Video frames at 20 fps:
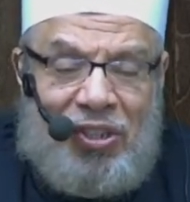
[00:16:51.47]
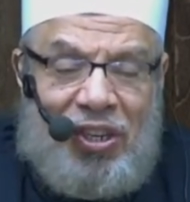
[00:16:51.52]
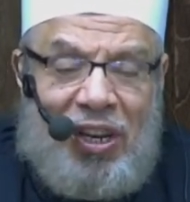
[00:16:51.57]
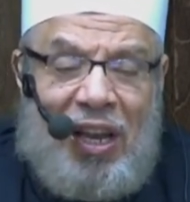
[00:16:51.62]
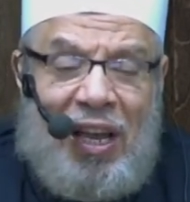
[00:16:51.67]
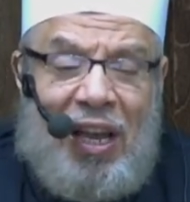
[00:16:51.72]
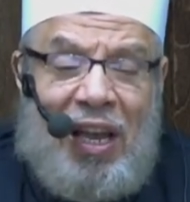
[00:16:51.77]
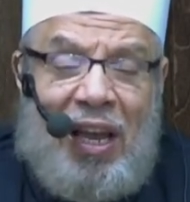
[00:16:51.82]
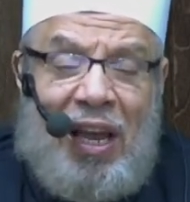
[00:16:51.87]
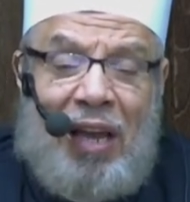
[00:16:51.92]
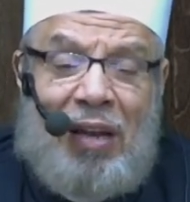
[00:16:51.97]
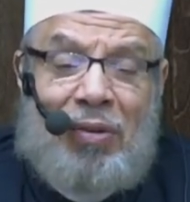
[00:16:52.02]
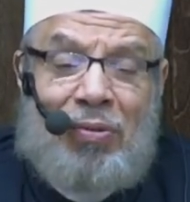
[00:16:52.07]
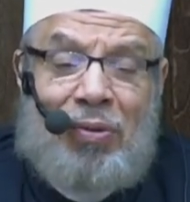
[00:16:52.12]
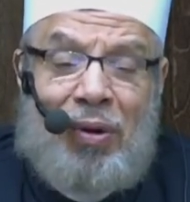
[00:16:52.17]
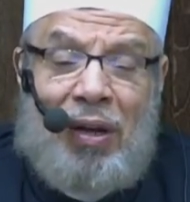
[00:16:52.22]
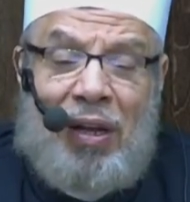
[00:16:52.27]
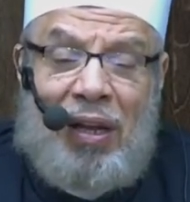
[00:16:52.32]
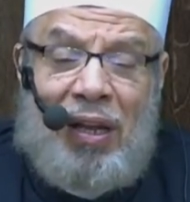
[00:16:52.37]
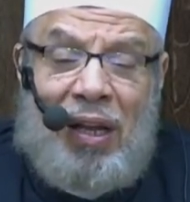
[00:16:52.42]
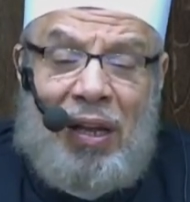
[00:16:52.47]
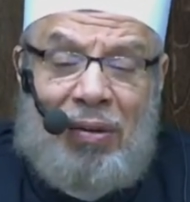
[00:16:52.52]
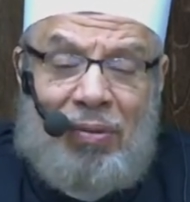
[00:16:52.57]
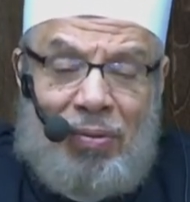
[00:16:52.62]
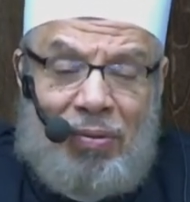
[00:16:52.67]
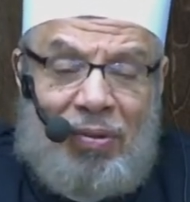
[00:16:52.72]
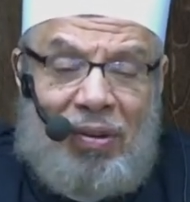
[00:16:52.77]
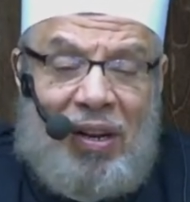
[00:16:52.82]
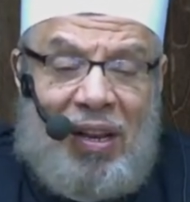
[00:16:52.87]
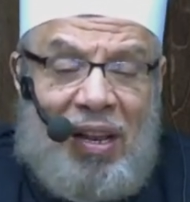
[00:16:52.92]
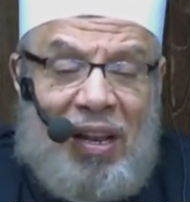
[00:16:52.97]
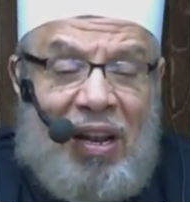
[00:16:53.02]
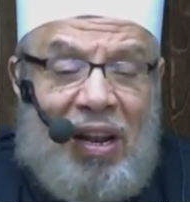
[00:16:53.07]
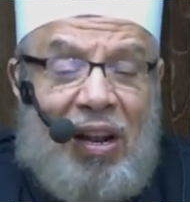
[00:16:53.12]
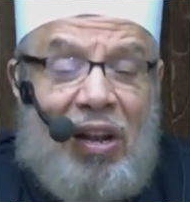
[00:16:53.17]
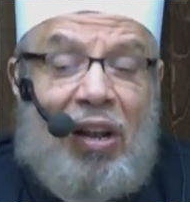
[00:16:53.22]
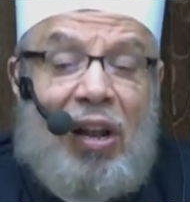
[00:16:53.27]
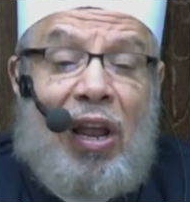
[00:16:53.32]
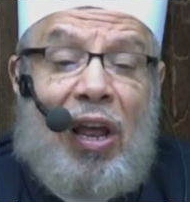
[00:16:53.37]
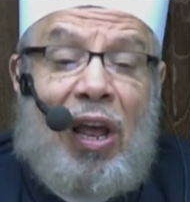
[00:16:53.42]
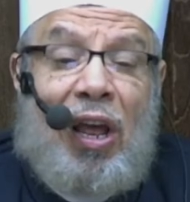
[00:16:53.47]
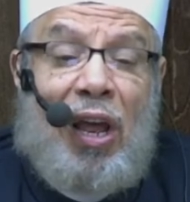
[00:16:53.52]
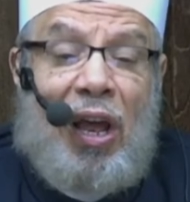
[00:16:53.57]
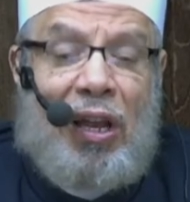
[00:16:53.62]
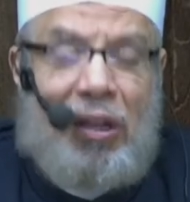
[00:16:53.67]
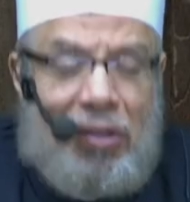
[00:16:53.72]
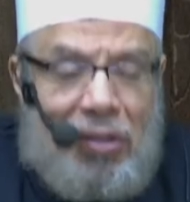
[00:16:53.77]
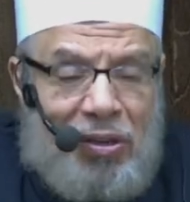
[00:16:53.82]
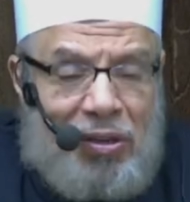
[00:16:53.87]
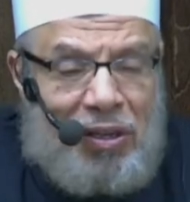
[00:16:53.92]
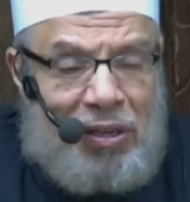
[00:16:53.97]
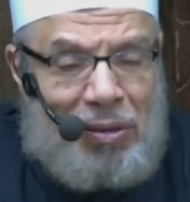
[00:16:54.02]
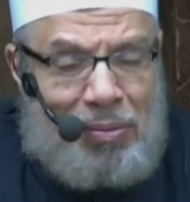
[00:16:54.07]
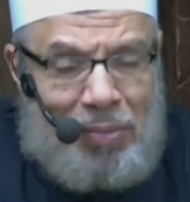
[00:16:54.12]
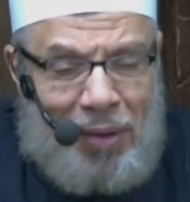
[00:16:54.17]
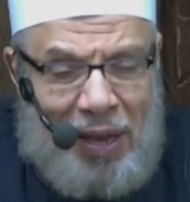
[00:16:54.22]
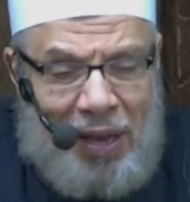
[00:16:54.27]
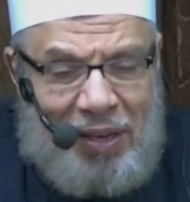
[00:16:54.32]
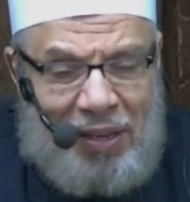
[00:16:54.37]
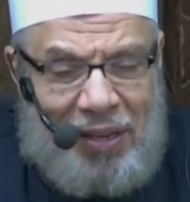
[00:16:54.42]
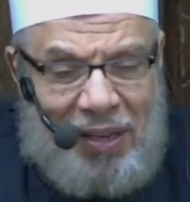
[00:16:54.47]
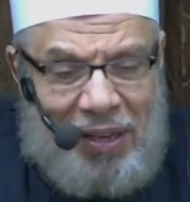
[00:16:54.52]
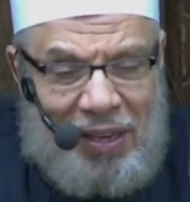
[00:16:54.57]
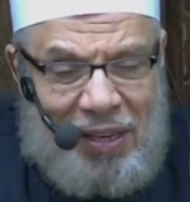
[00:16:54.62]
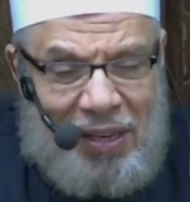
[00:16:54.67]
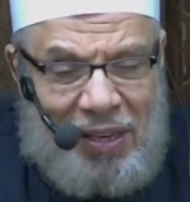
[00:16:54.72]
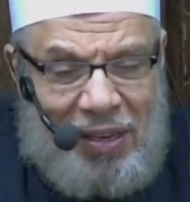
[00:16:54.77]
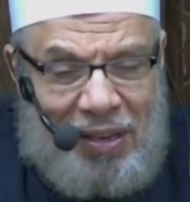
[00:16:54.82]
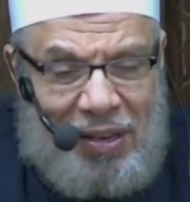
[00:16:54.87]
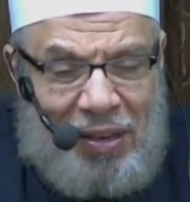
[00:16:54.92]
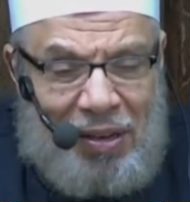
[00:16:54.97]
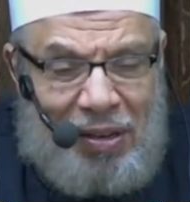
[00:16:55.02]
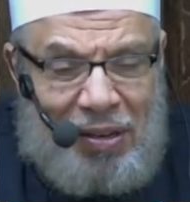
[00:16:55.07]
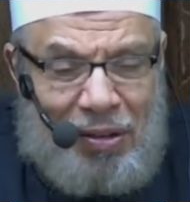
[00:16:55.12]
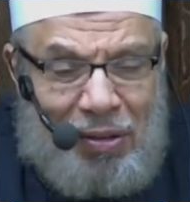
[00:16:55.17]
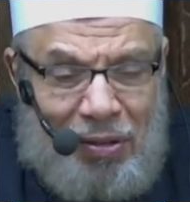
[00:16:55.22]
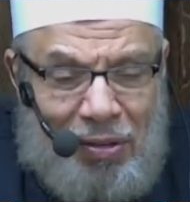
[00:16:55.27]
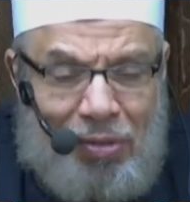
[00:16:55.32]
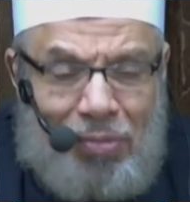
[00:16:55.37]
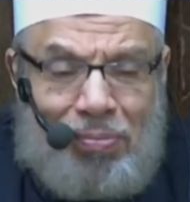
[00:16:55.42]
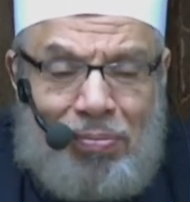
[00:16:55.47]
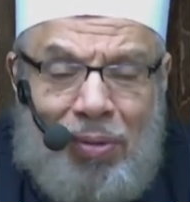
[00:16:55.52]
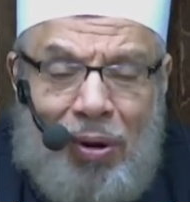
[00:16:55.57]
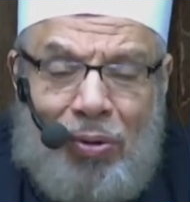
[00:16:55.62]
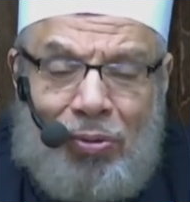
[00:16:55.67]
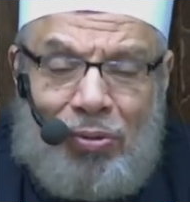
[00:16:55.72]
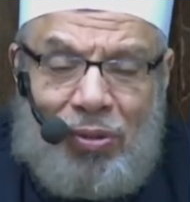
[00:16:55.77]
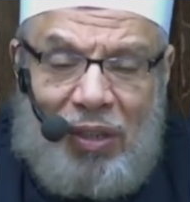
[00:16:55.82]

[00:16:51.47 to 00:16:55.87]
Sidrat al And it has colors, I don't know what they are.